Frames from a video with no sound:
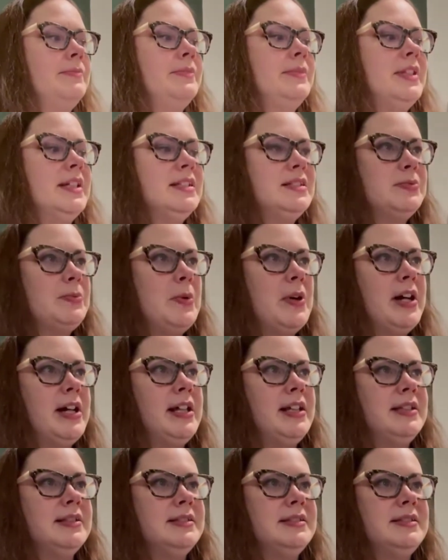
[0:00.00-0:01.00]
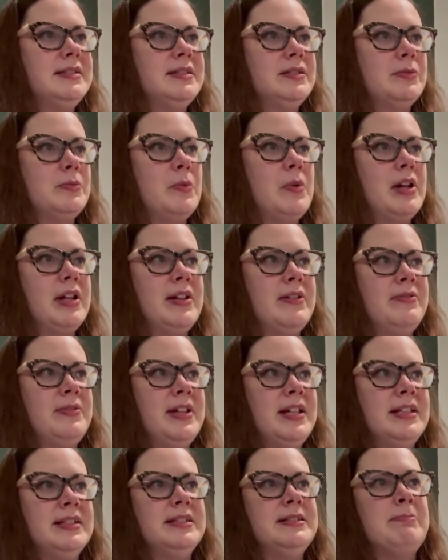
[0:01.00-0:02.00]
This was one of
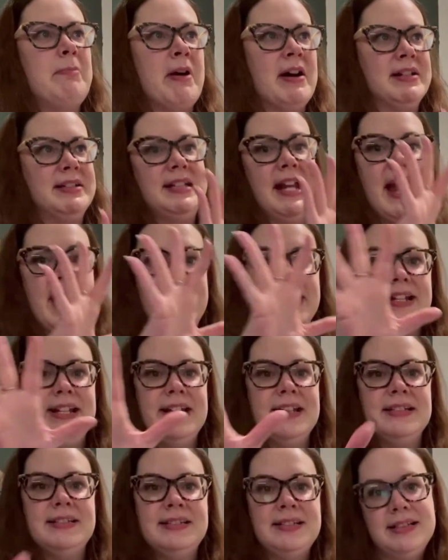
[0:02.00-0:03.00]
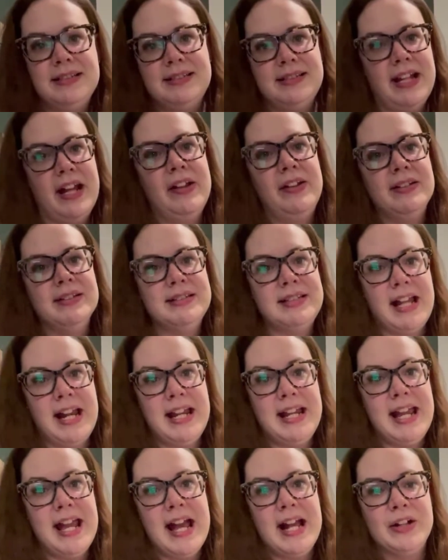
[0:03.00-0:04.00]
his spontaneous sales that
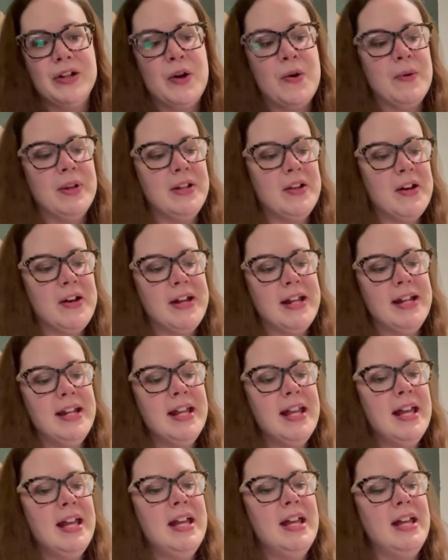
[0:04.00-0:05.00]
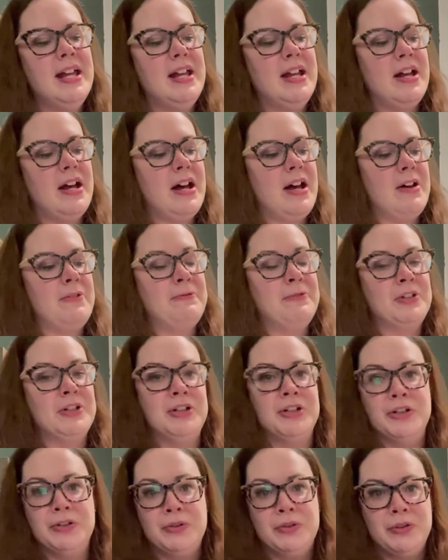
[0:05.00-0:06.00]
he had going on for
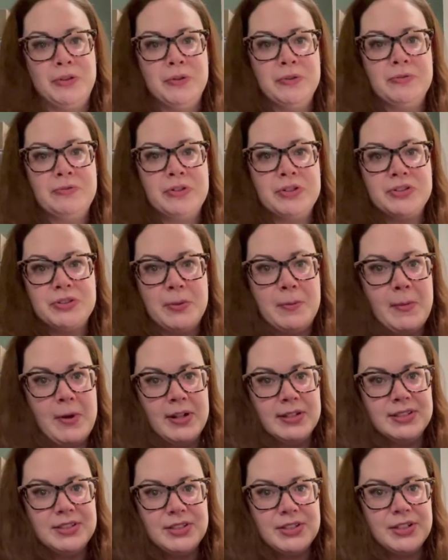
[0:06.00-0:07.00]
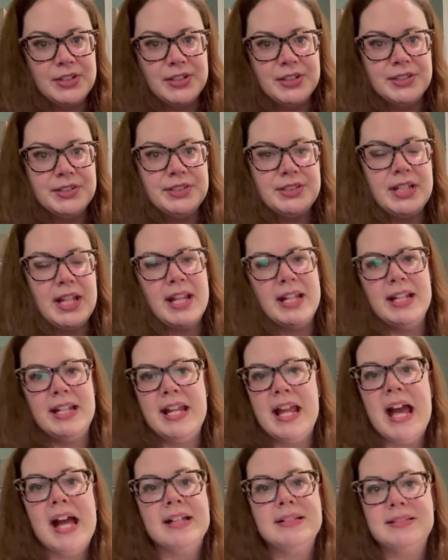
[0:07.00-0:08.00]
Universal Monsters, and
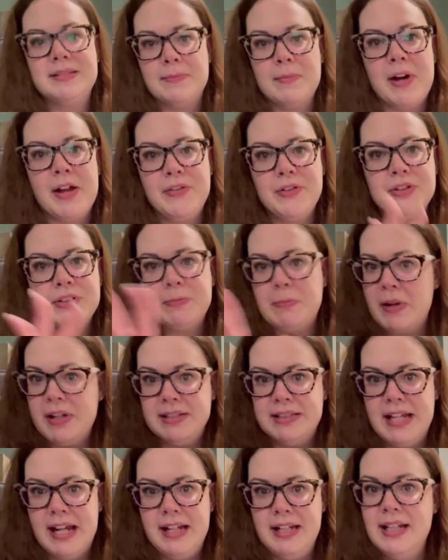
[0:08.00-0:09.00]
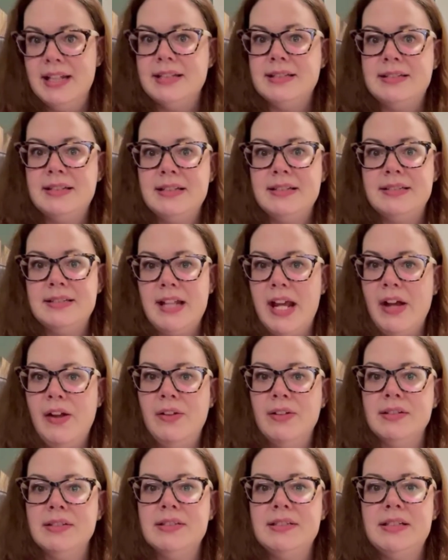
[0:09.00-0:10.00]
he had some other spontaneous
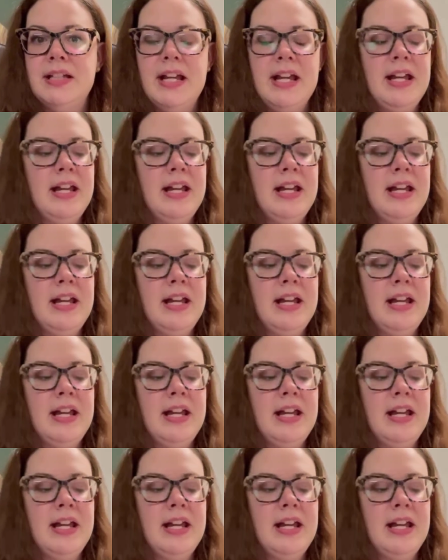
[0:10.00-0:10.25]
sales.